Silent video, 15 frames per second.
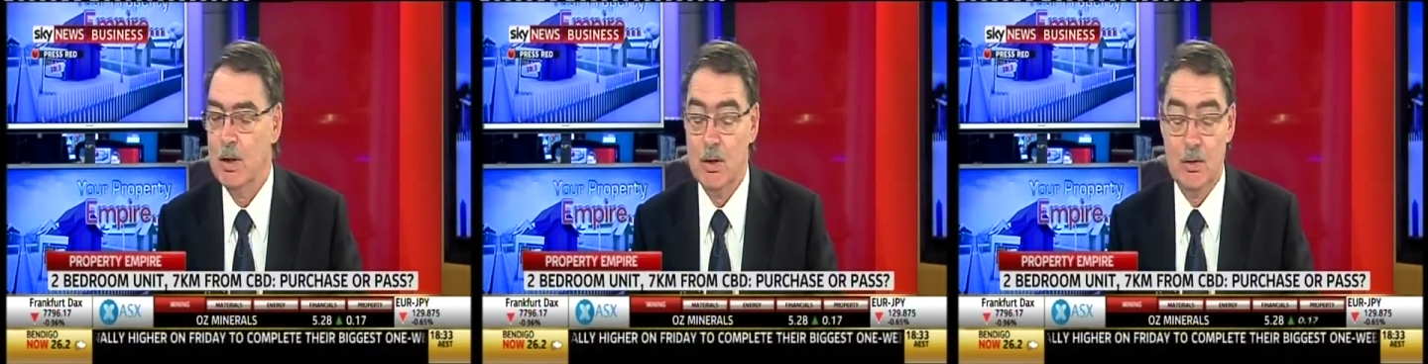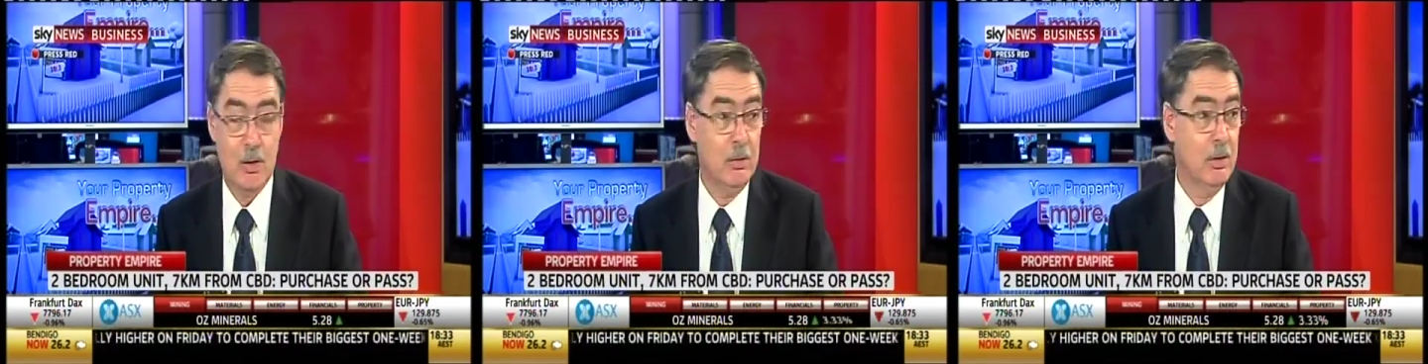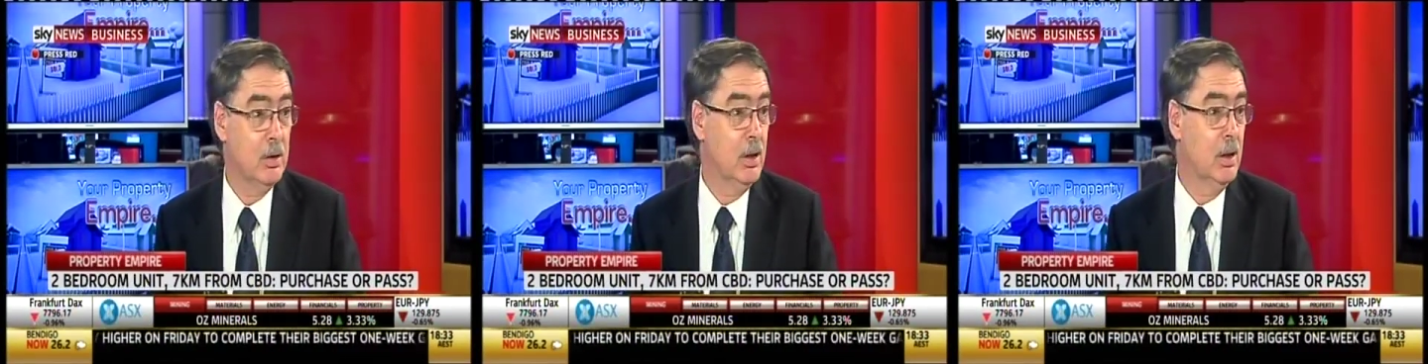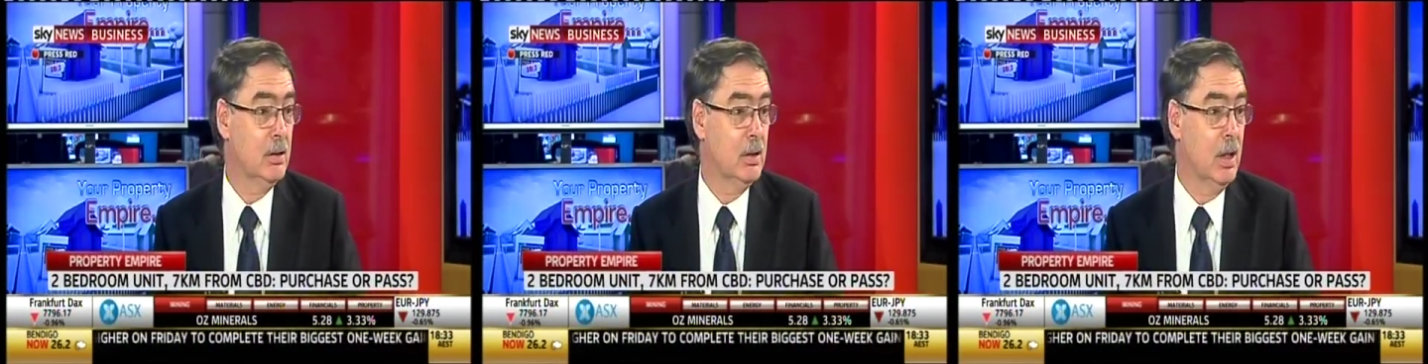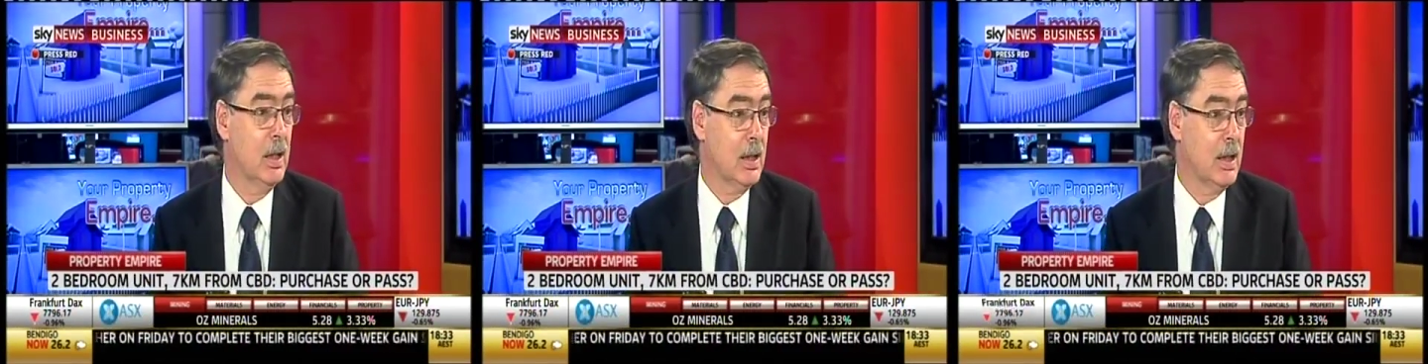So
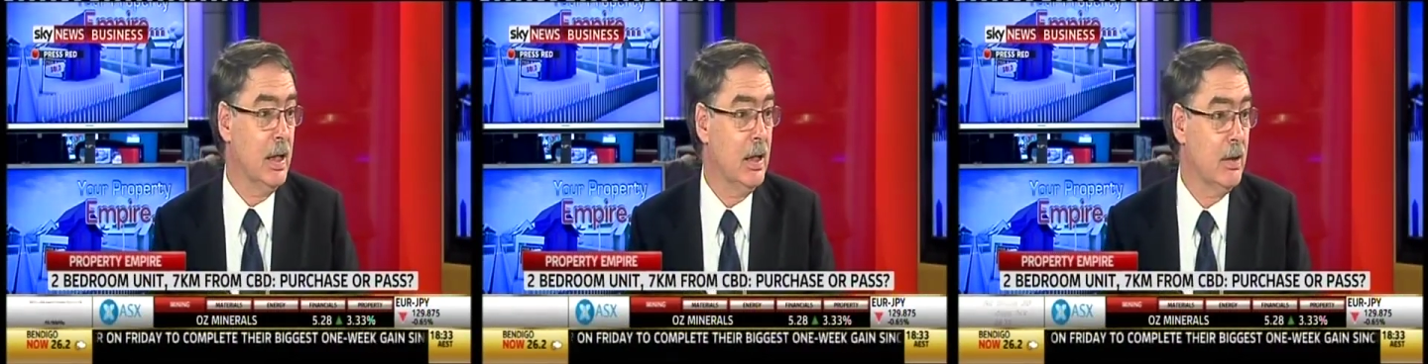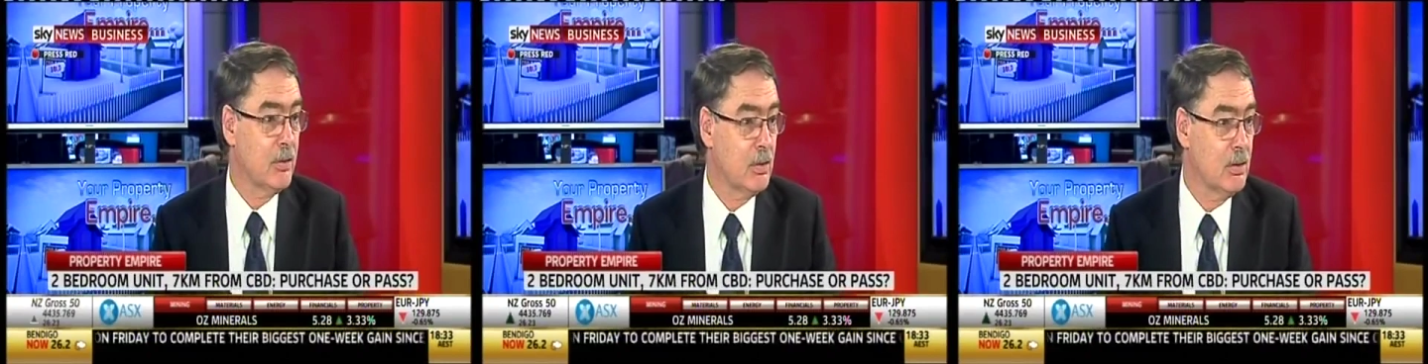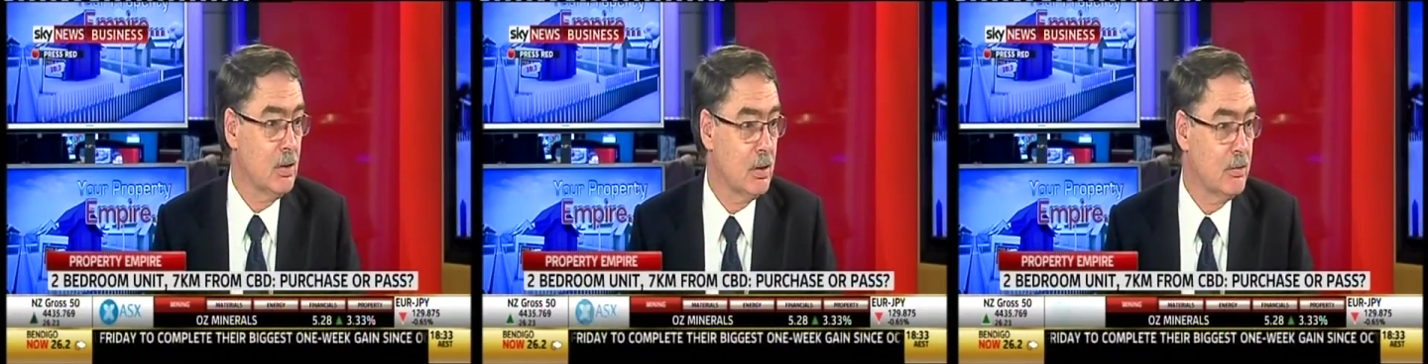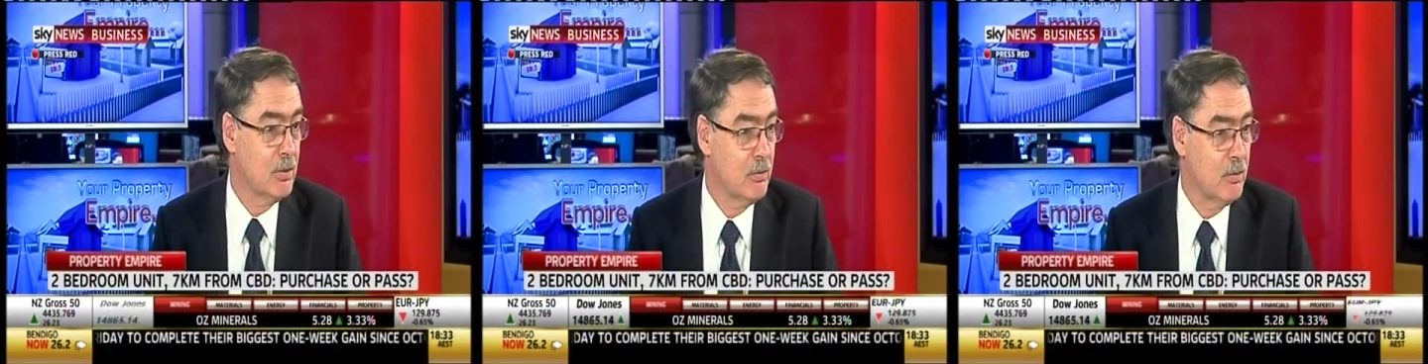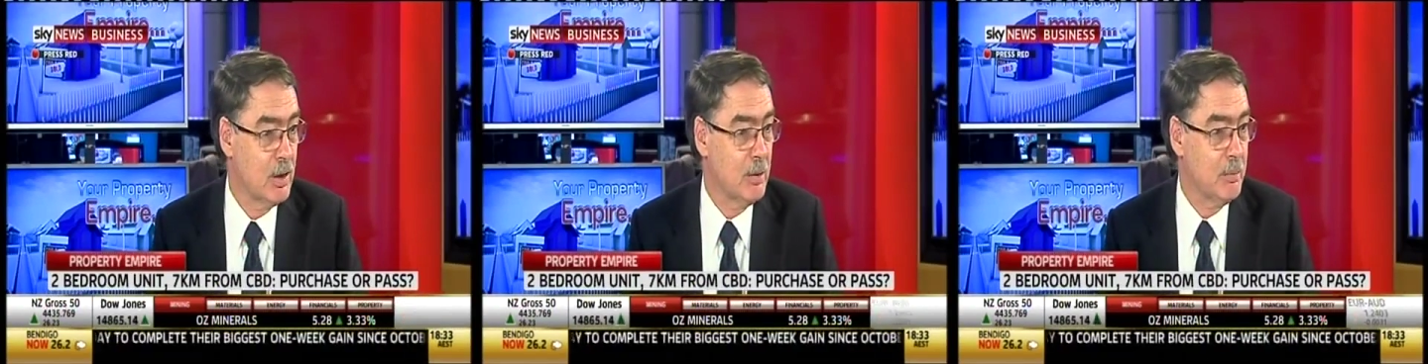it allows a lot of
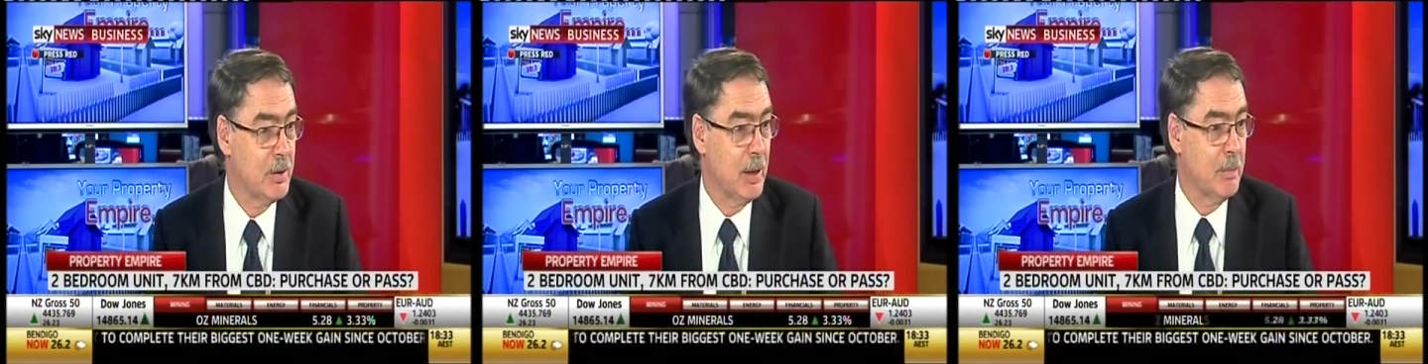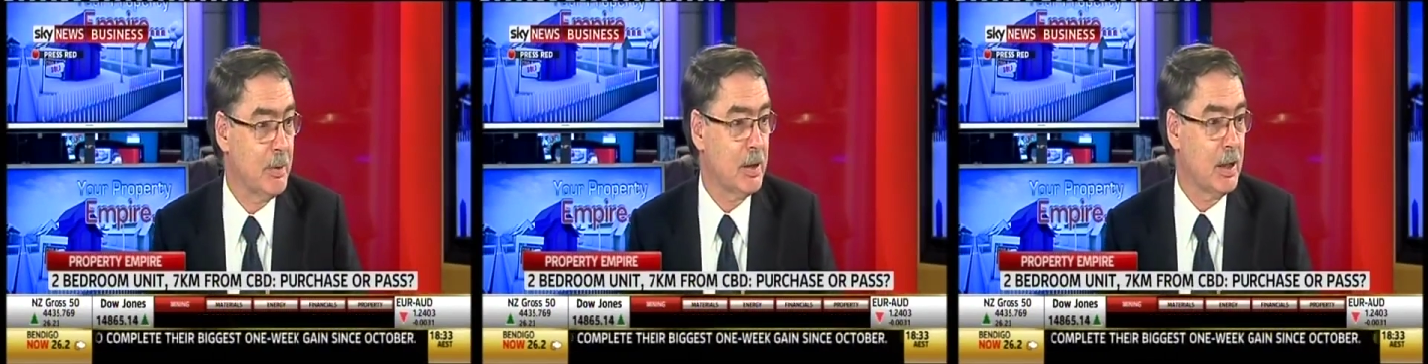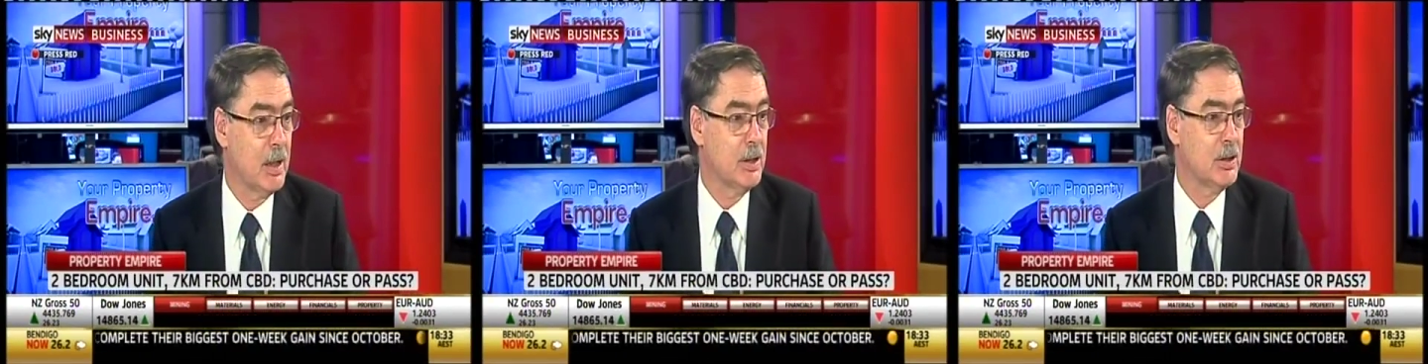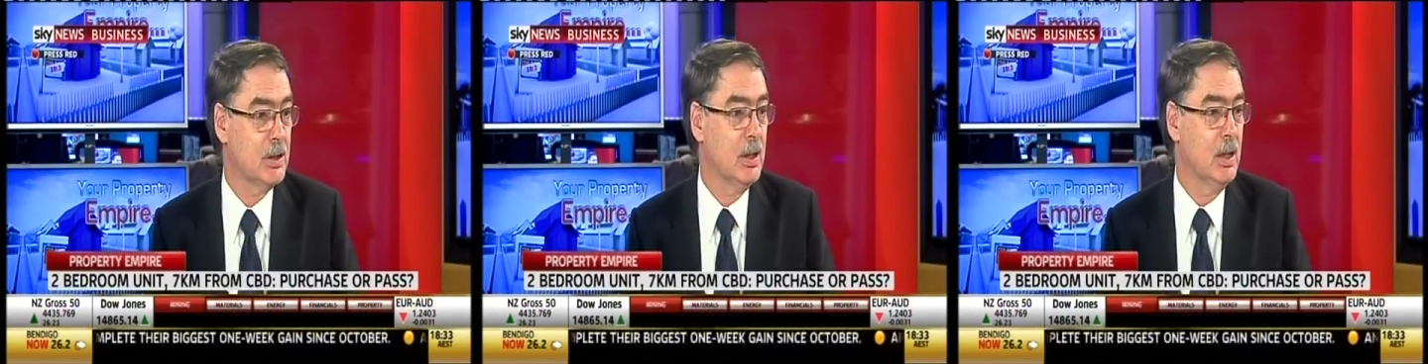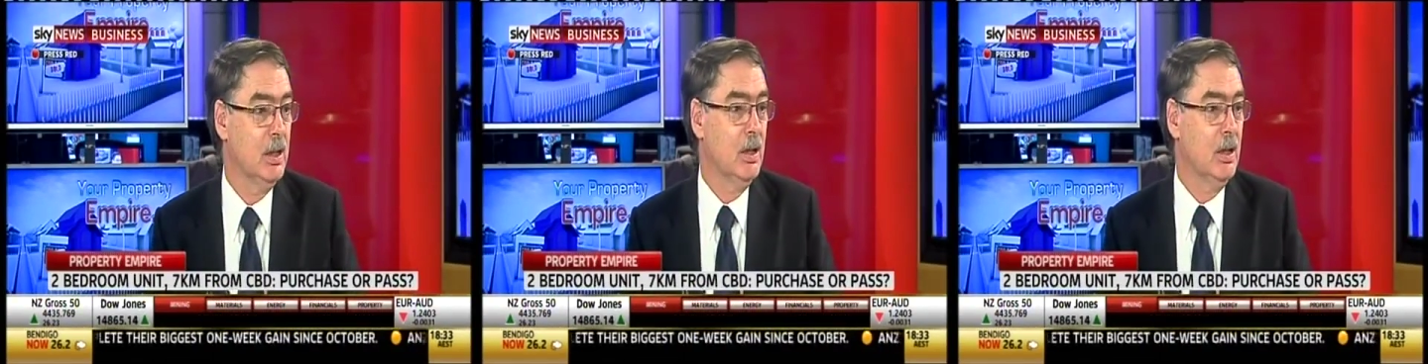development application.